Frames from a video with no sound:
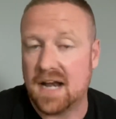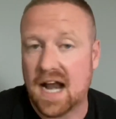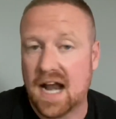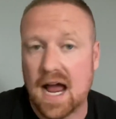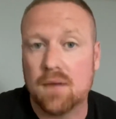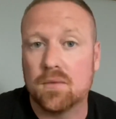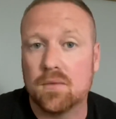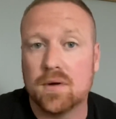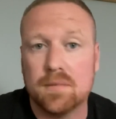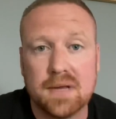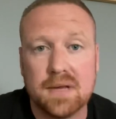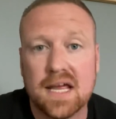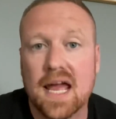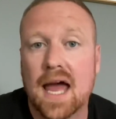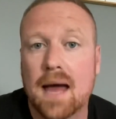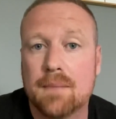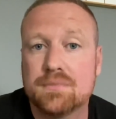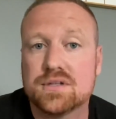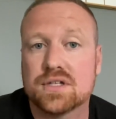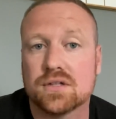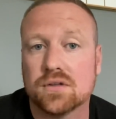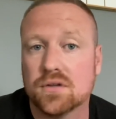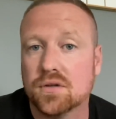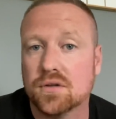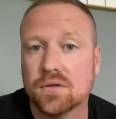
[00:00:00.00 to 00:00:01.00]
would be
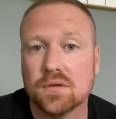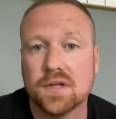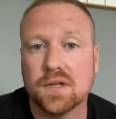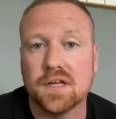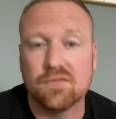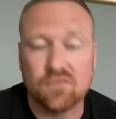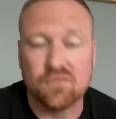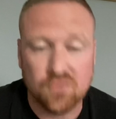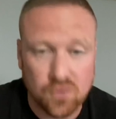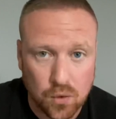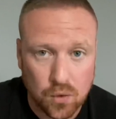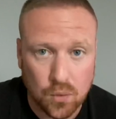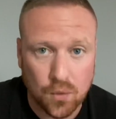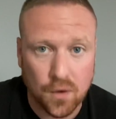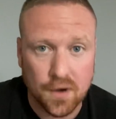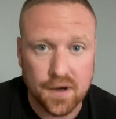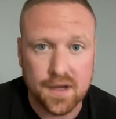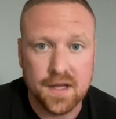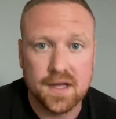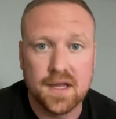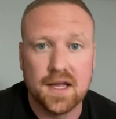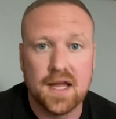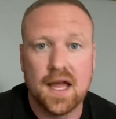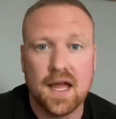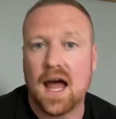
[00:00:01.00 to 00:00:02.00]
absolutely floored.
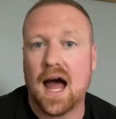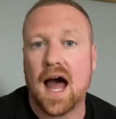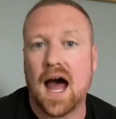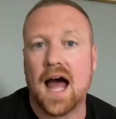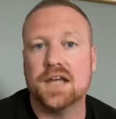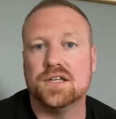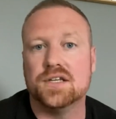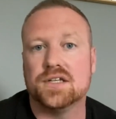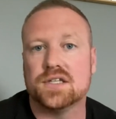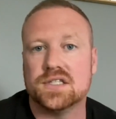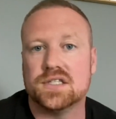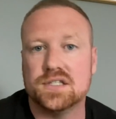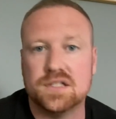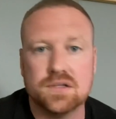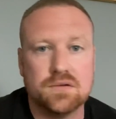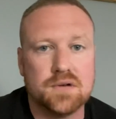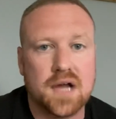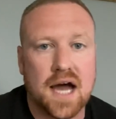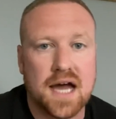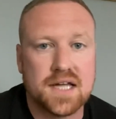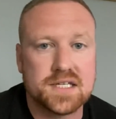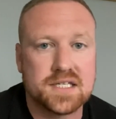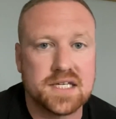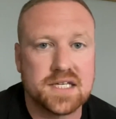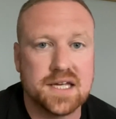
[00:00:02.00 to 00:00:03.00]
I just do
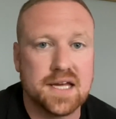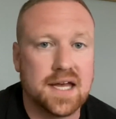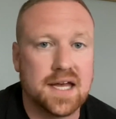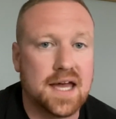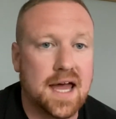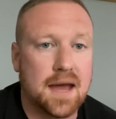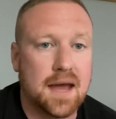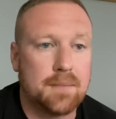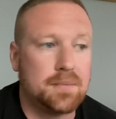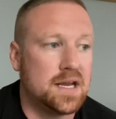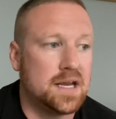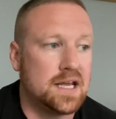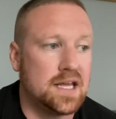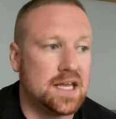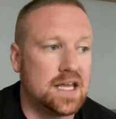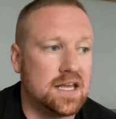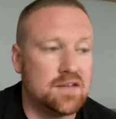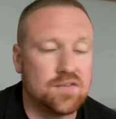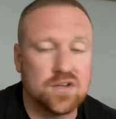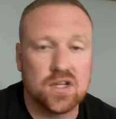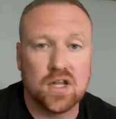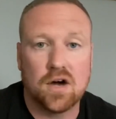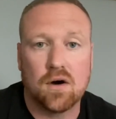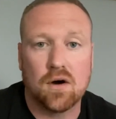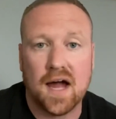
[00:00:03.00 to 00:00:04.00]
not see it happening,
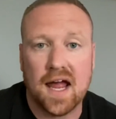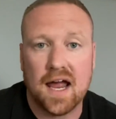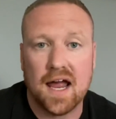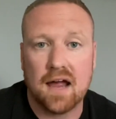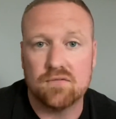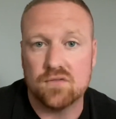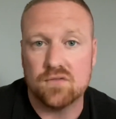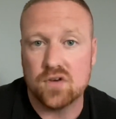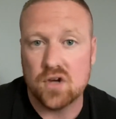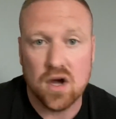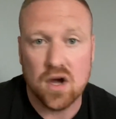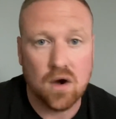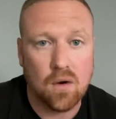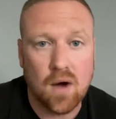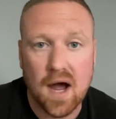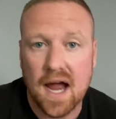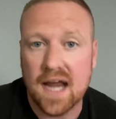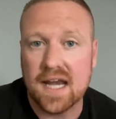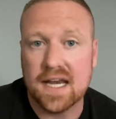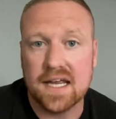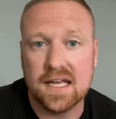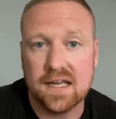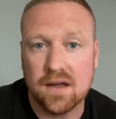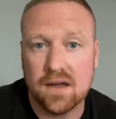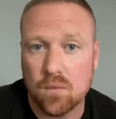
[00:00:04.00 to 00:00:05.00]
even though I have no
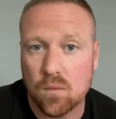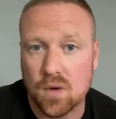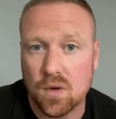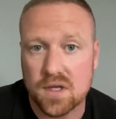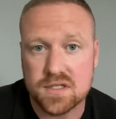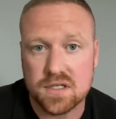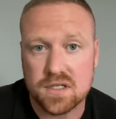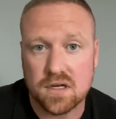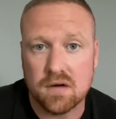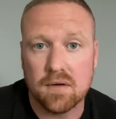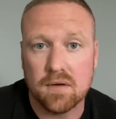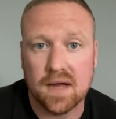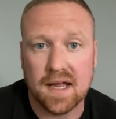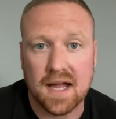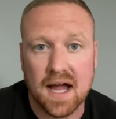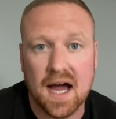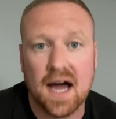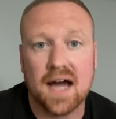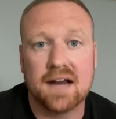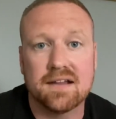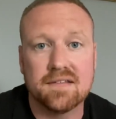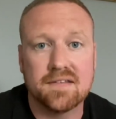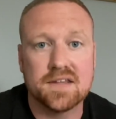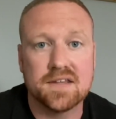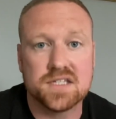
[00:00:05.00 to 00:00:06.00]
idea what's going
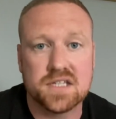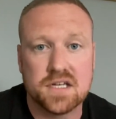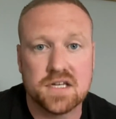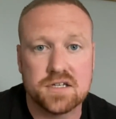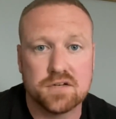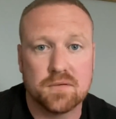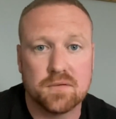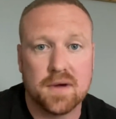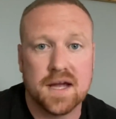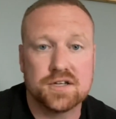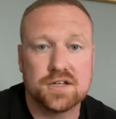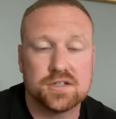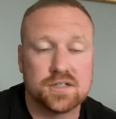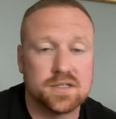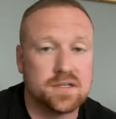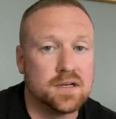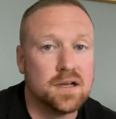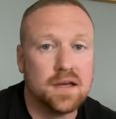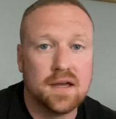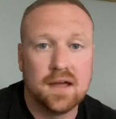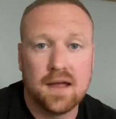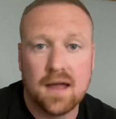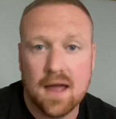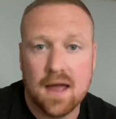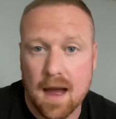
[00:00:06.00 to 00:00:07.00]
on in the situation.
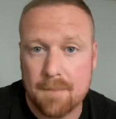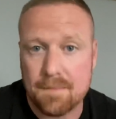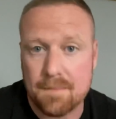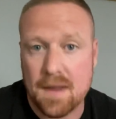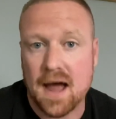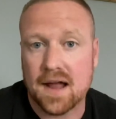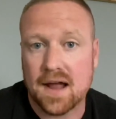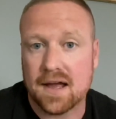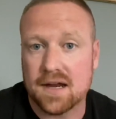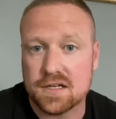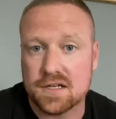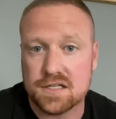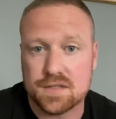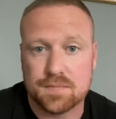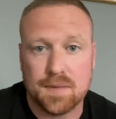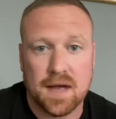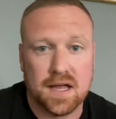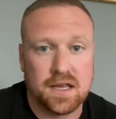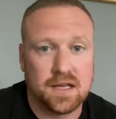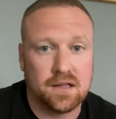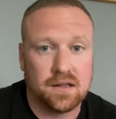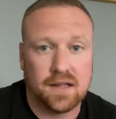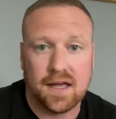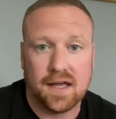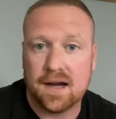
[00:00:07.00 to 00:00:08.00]
I'm not going to
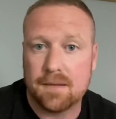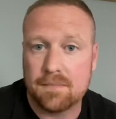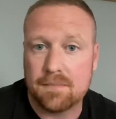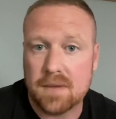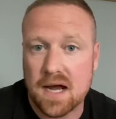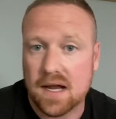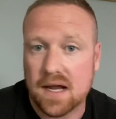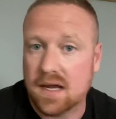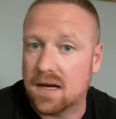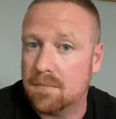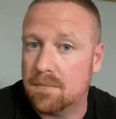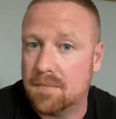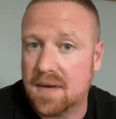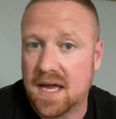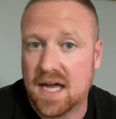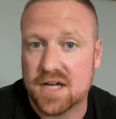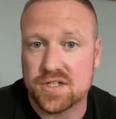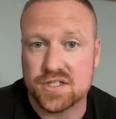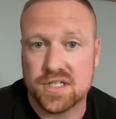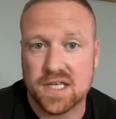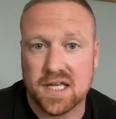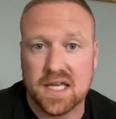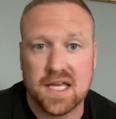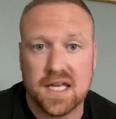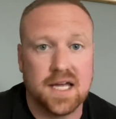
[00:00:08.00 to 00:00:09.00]
speculate. I'm not going to bash
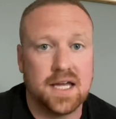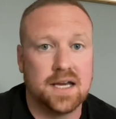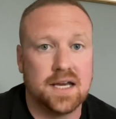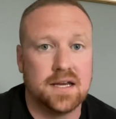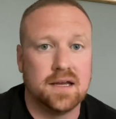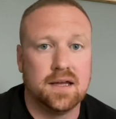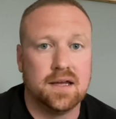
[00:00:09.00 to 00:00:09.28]
the kid.